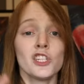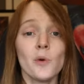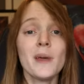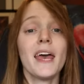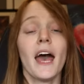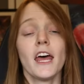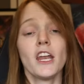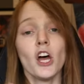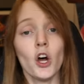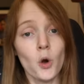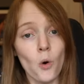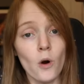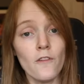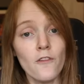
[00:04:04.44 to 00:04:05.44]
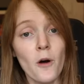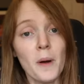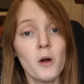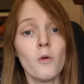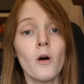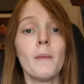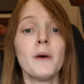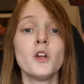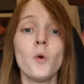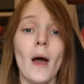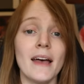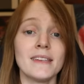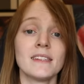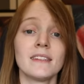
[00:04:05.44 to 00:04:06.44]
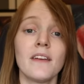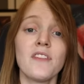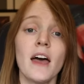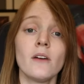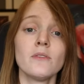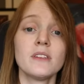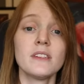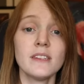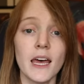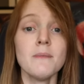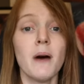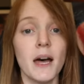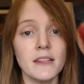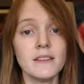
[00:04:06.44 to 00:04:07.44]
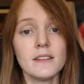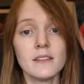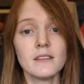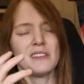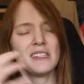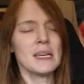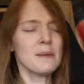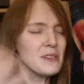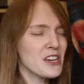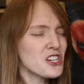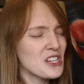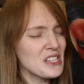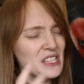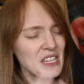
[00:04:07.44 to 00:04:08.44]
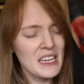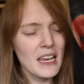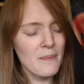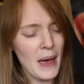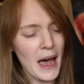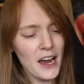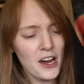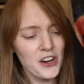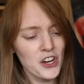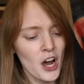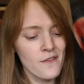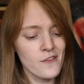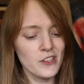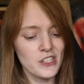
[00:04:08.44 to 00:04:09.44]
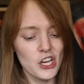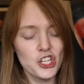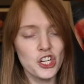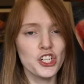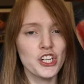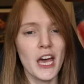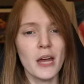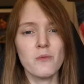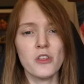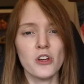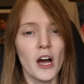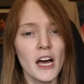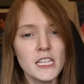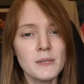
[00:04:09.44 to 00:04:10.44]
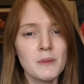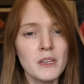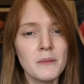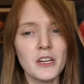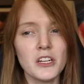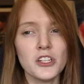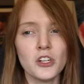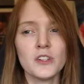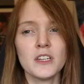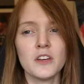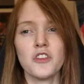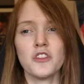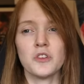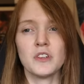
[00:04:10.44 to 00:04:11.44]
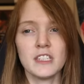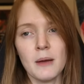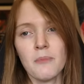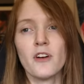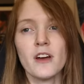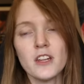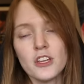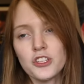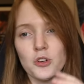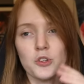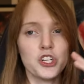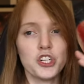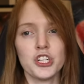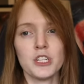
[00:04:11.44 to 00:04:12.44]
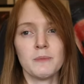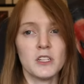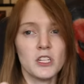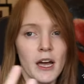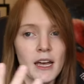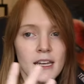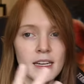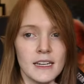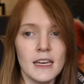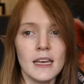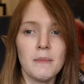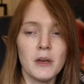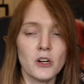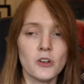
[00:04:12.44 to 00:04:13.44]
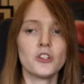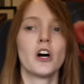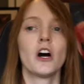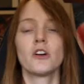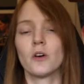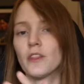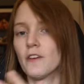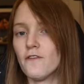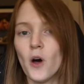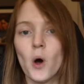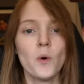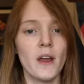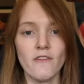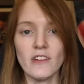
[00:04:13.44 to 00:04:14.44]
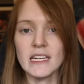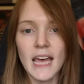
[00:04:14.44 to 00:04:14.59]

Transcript: So again, agoraphobic woman who hasn't left the house in 10 months. Seems like she's thinking back on a conversation she had with her husband, but it turns out that they're separated, so she's just been talking to him and her daughter on the phone every